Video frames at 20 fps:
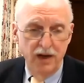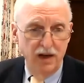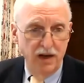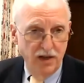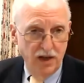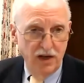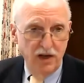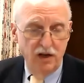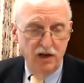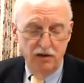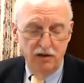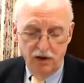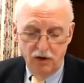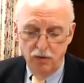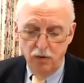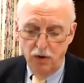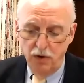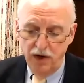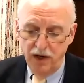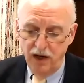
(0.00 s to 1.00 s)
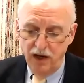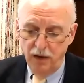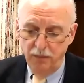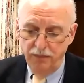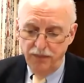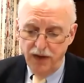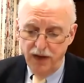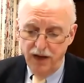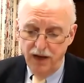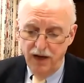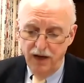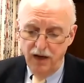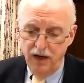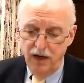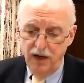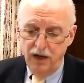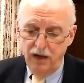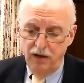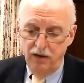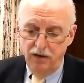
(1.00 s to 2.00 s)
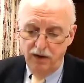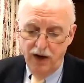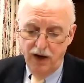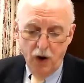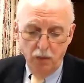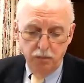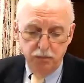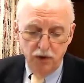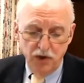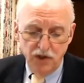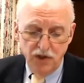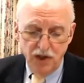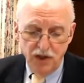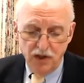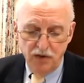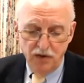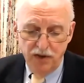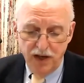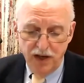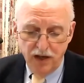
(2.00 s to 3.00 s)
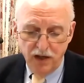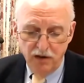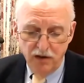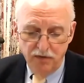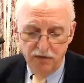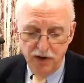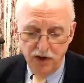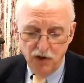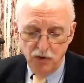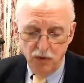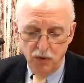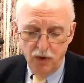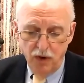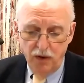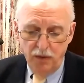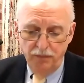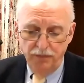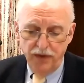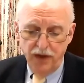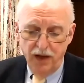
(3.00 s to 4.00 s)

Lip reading: And then quoting him, helplessness of the individual,